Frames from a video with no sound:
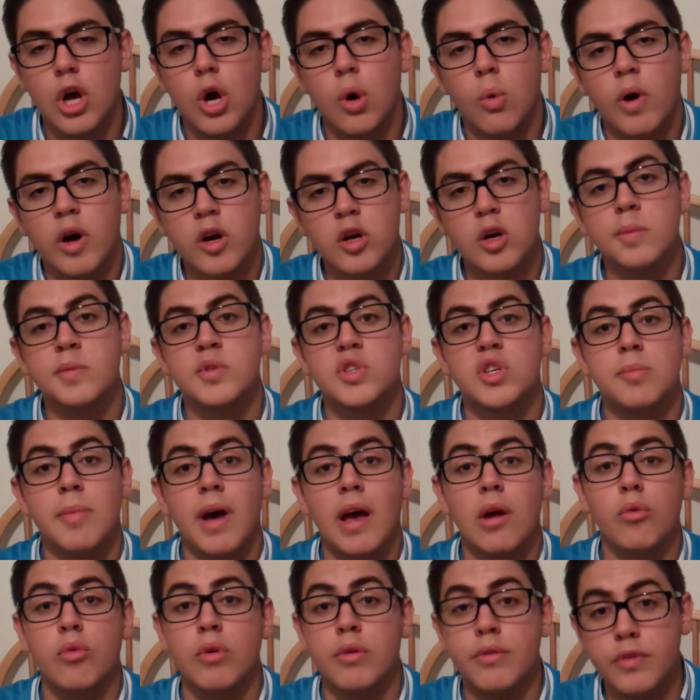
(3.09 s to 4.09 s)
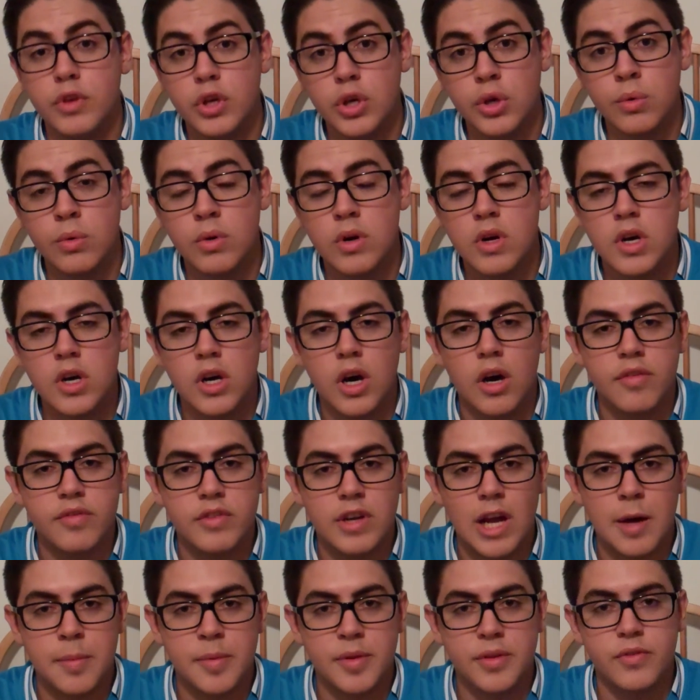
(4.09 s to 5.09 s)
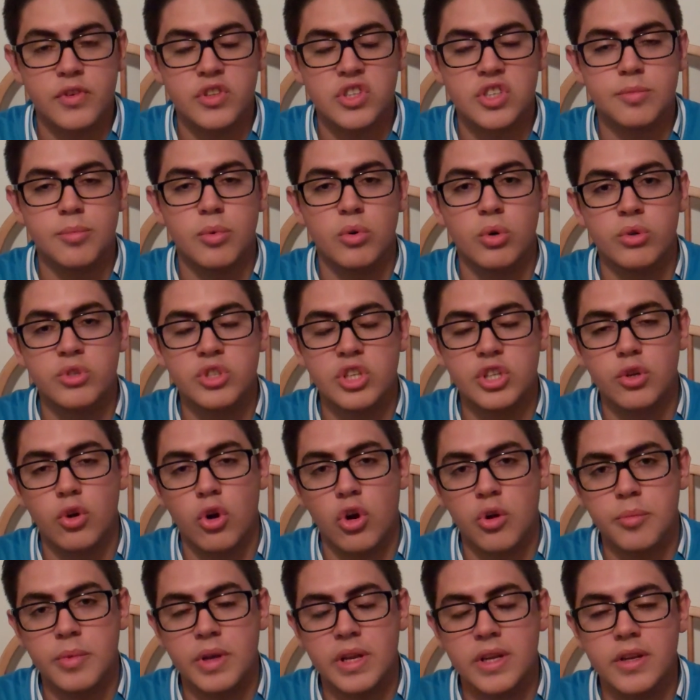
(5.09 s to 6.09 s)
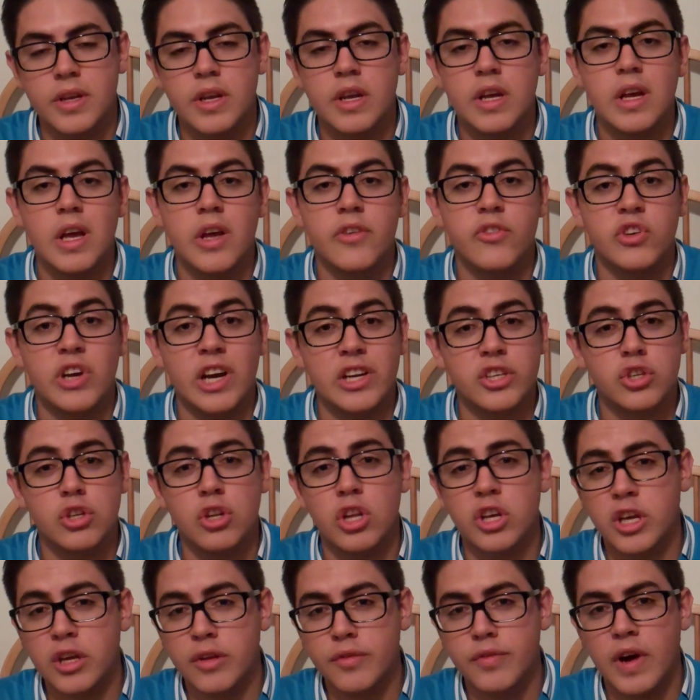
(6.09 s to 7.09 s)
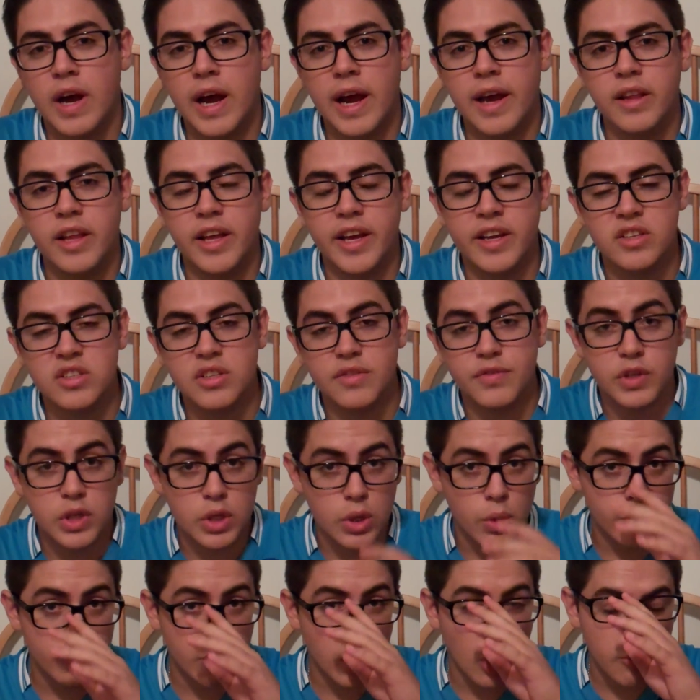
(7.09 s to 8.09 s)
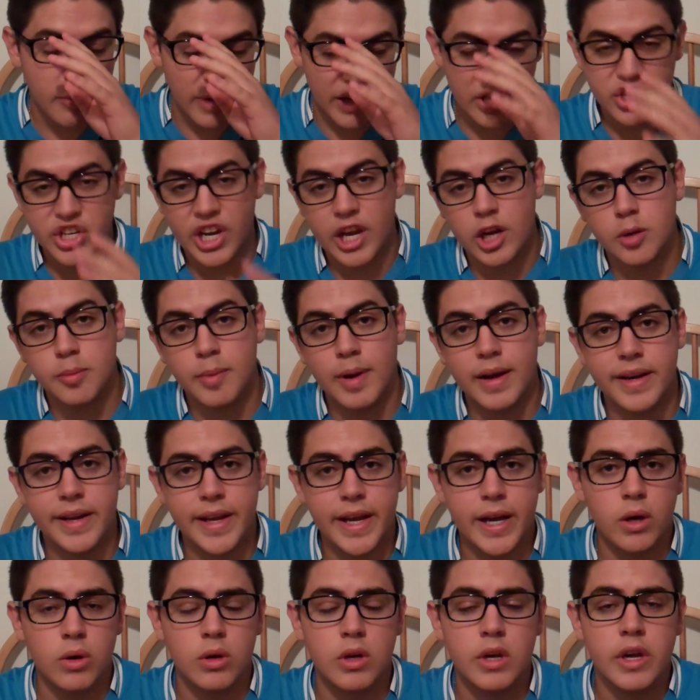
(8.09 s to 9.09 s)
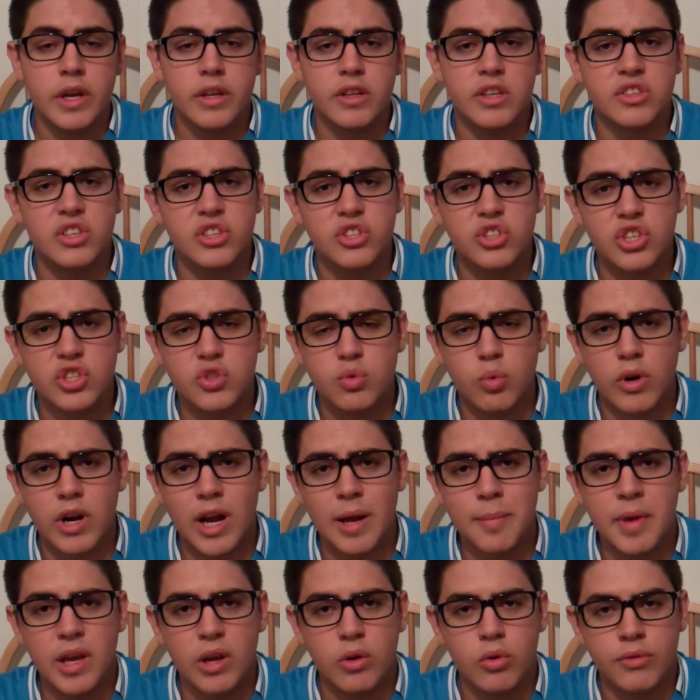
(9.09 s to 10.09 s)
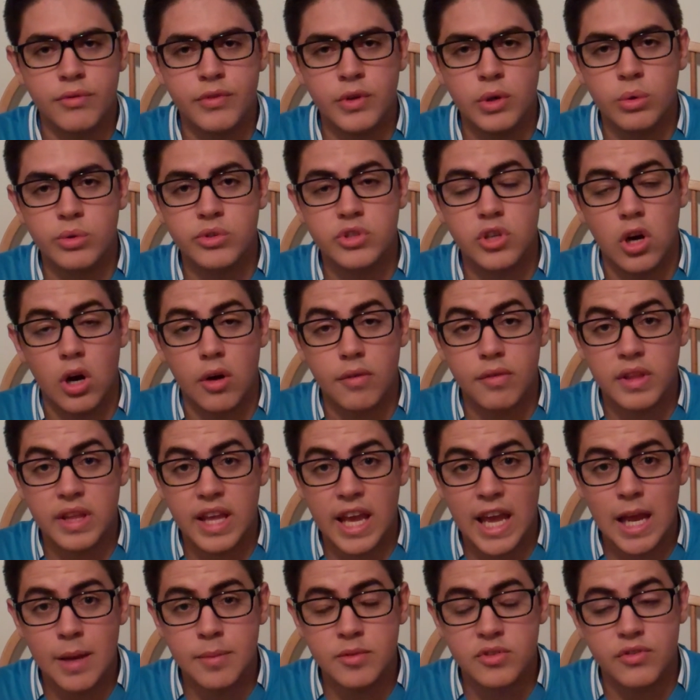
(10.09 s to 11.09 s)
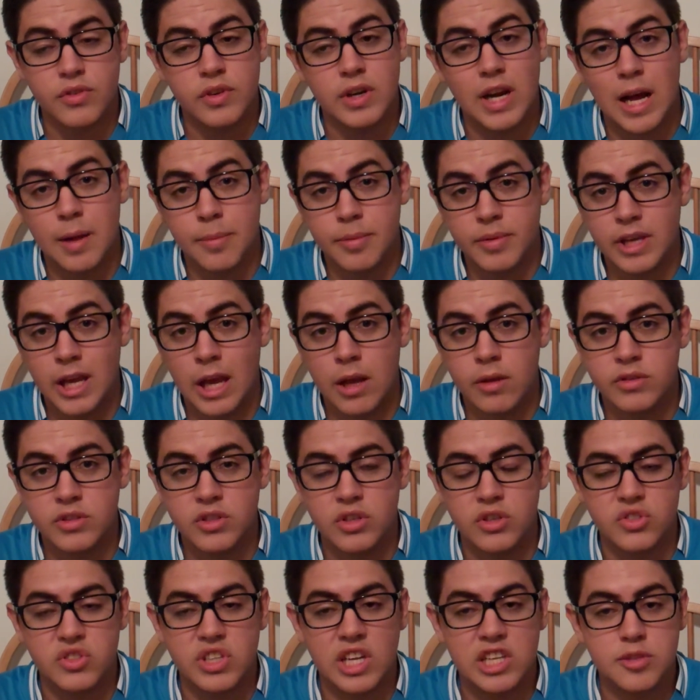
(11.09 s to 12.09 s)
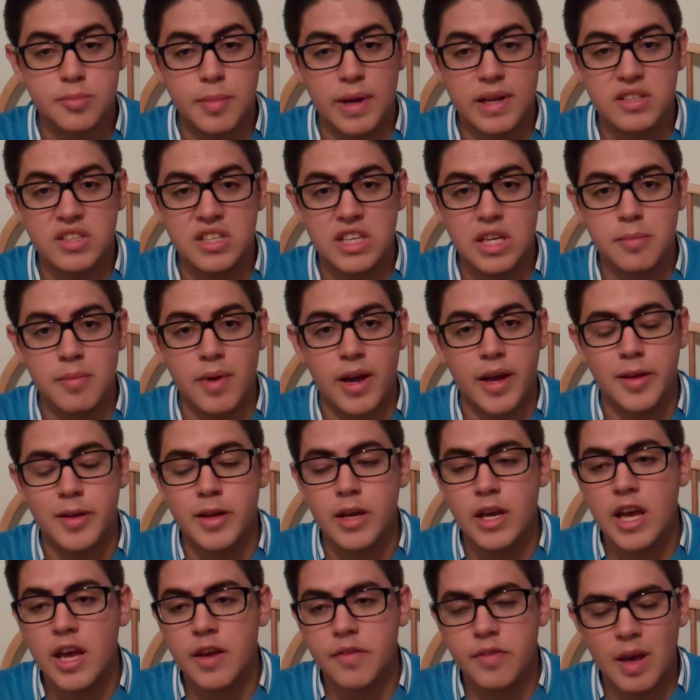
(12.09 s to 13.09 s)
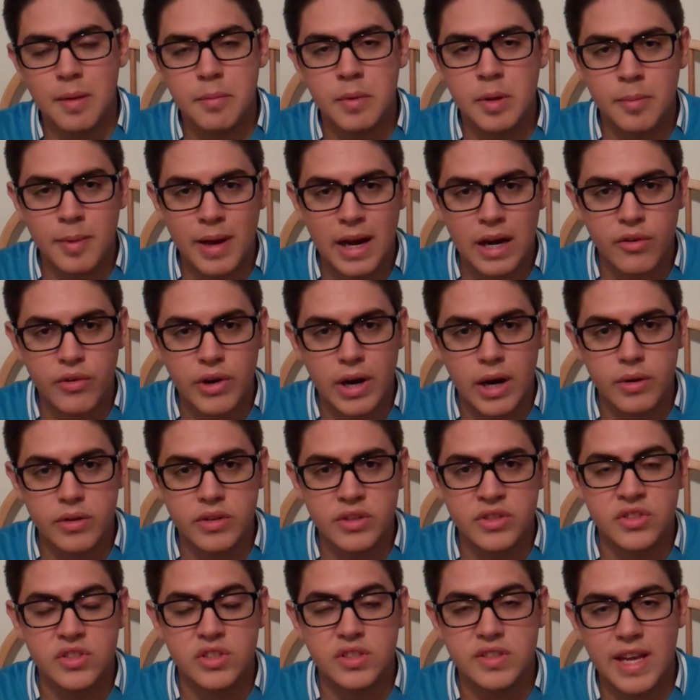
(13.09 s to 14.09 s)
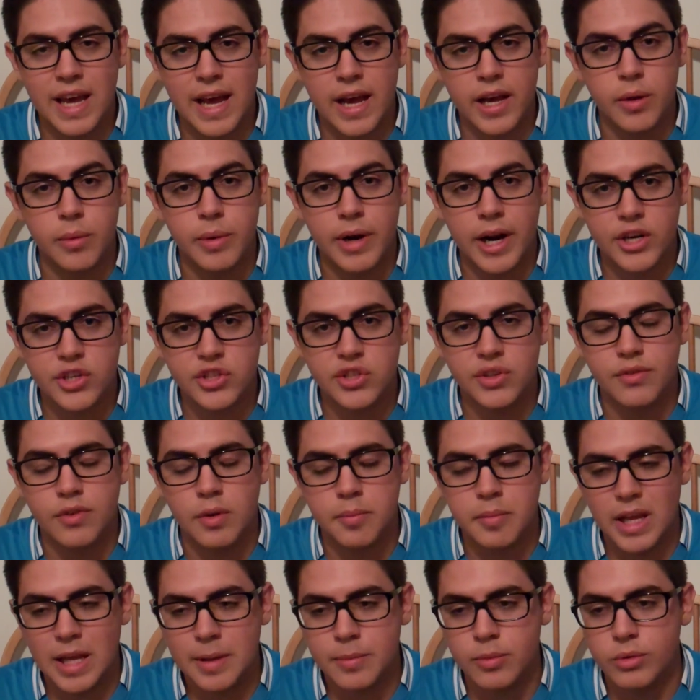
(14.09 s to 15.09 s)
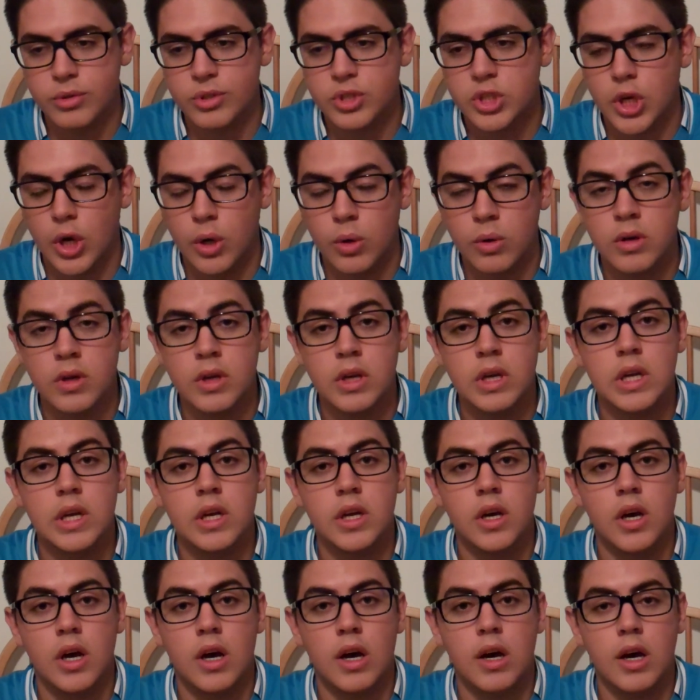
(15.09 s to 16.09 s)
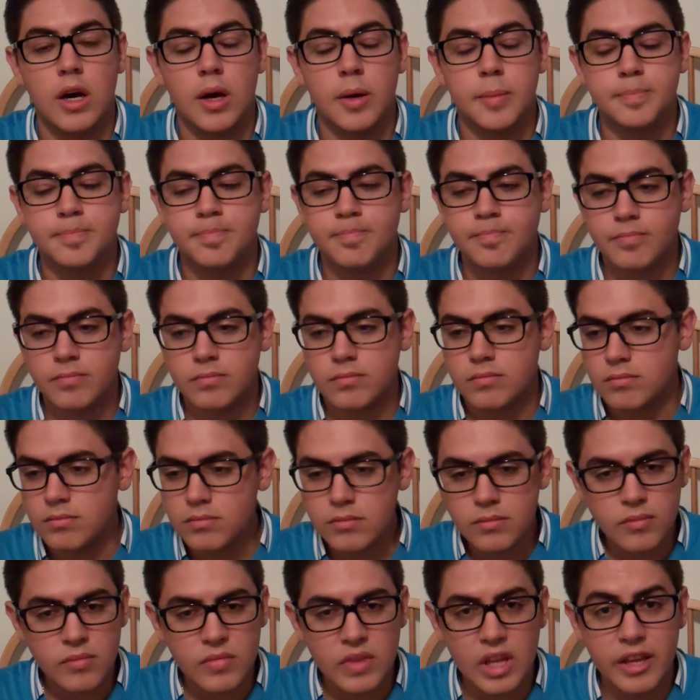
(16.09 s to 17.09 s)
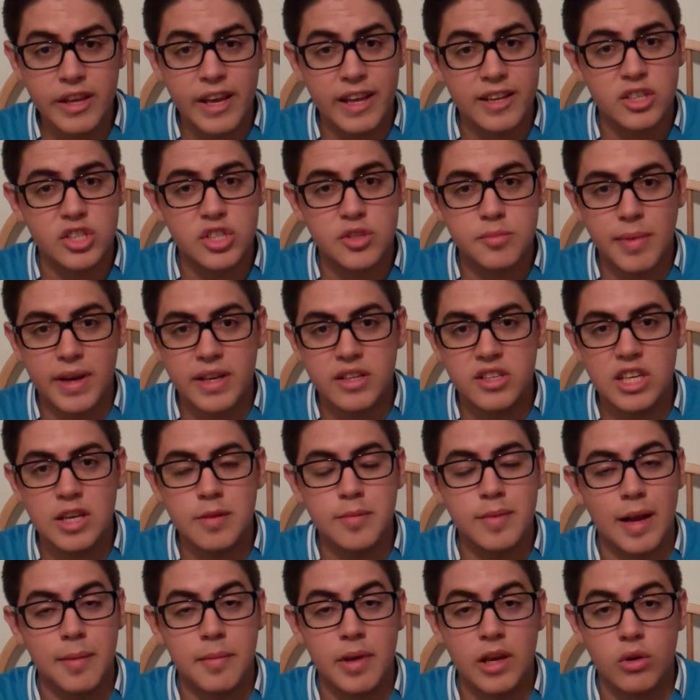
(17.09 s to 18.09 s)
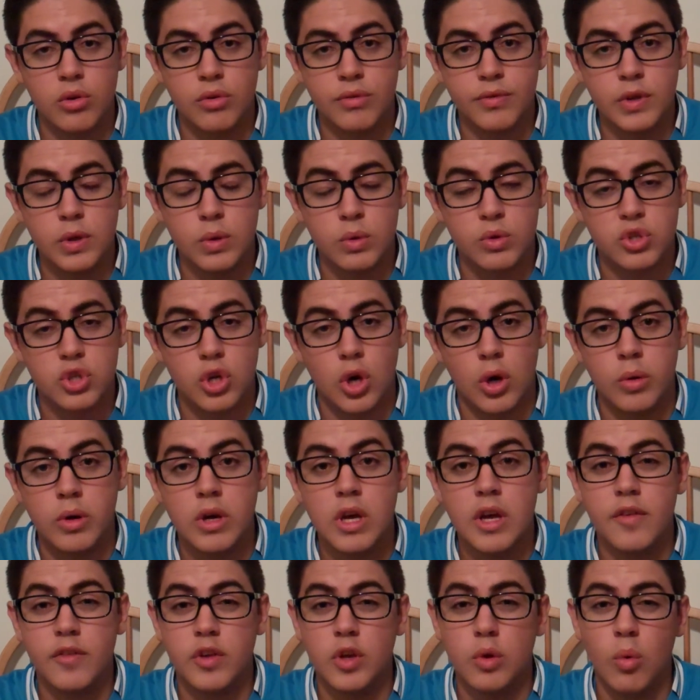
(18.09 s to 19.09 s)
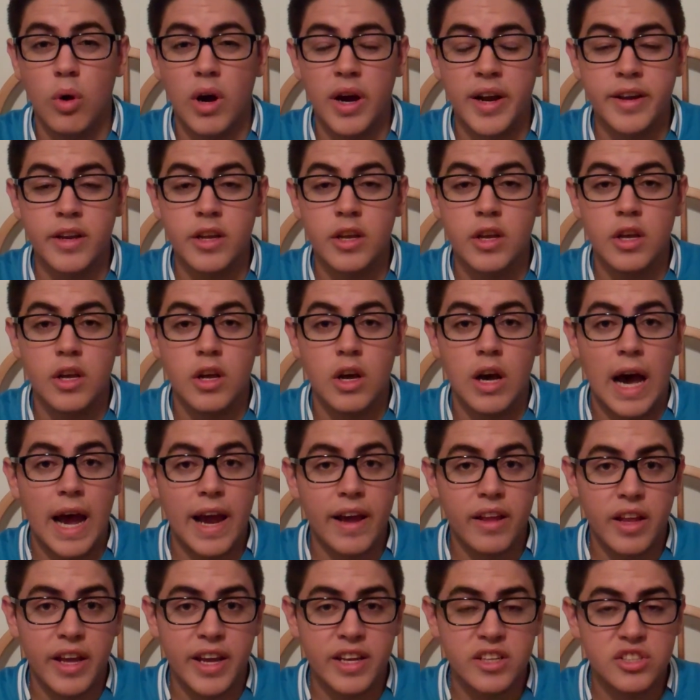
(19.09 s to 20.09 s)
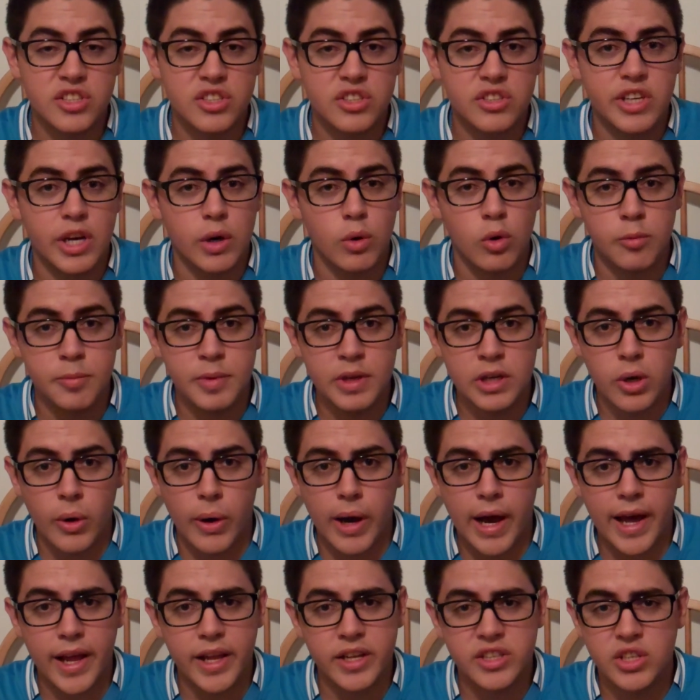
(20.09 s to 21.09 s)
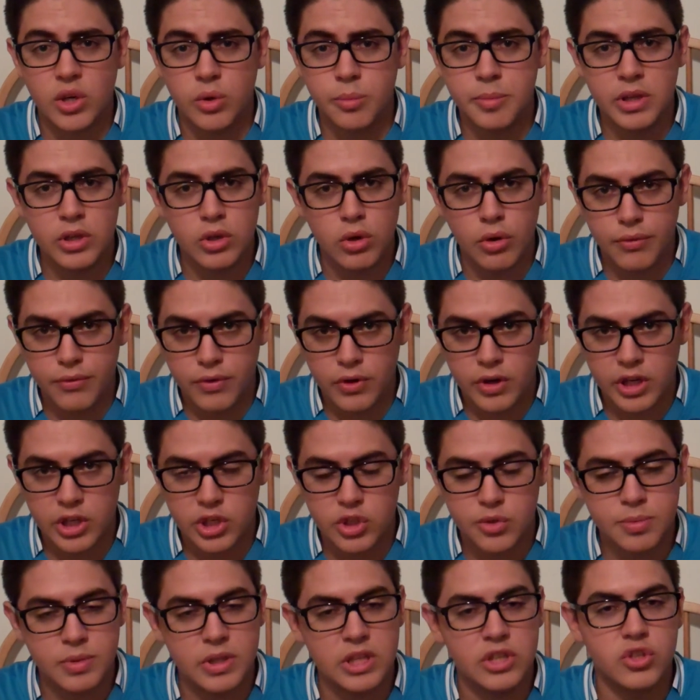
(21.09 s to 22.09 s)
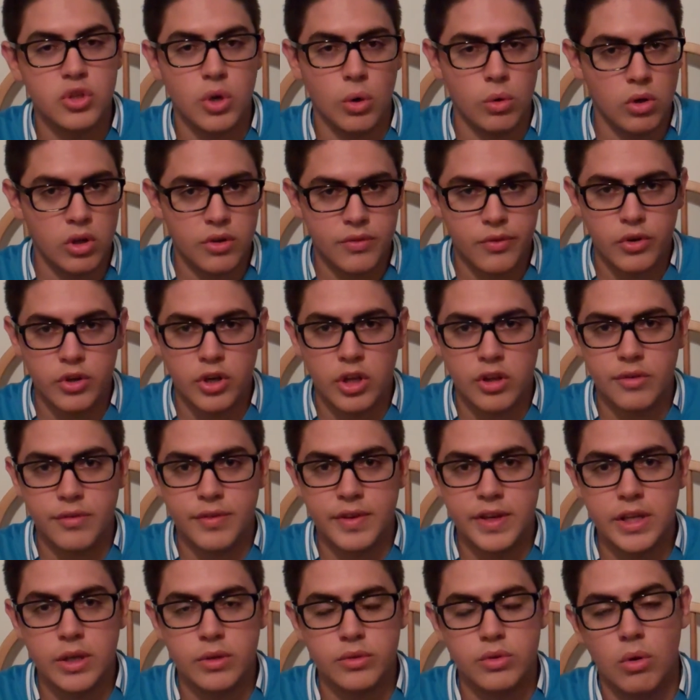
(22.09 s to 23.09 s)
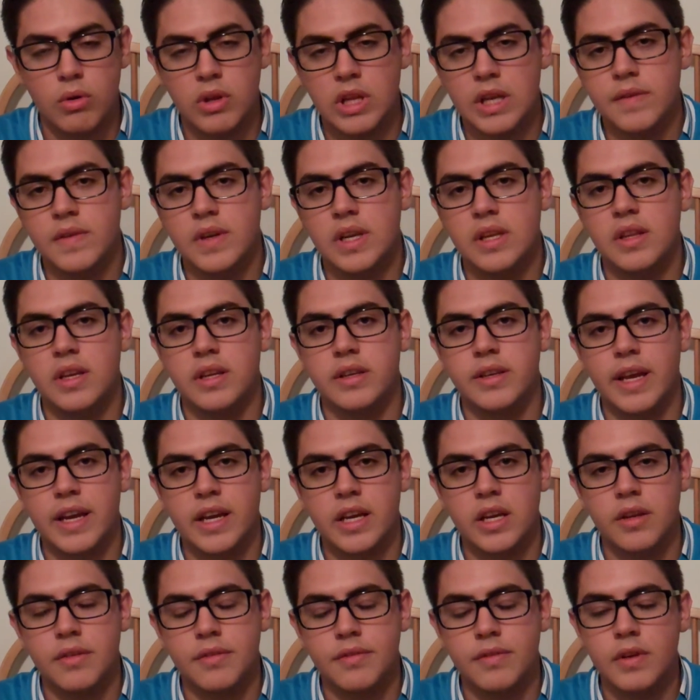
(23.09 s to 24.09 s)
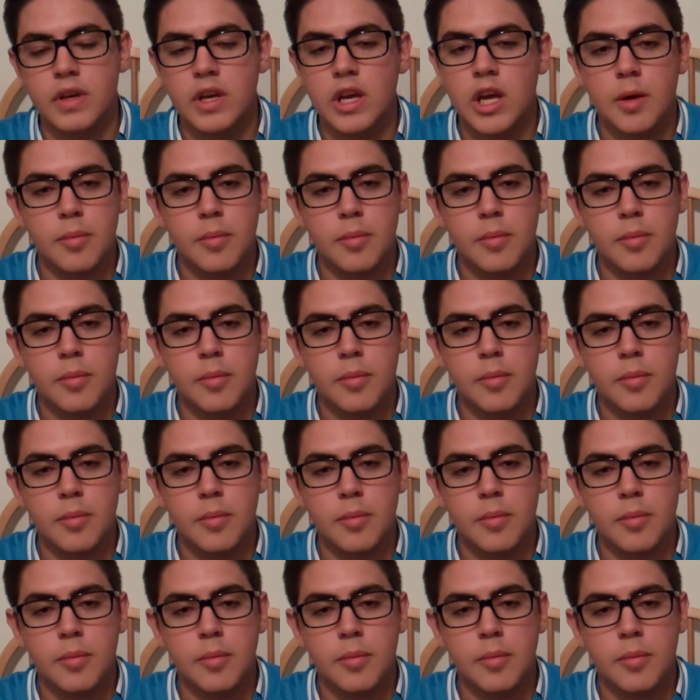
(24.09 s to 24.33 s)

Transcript: Welcome to my review of Napoli versus Borussia Dortmund. If you guys are looking for highlights, if you don't know my channel by now, this is just where I make reviews of the games for Napoli games because that's my team. My family background is Italian. We're actually from Naples, so yeah, this is my team, and I make reviews. So if you want highlights, there will be no highlights, there will be no footage. Please go look for another video. Don't leave anything negative.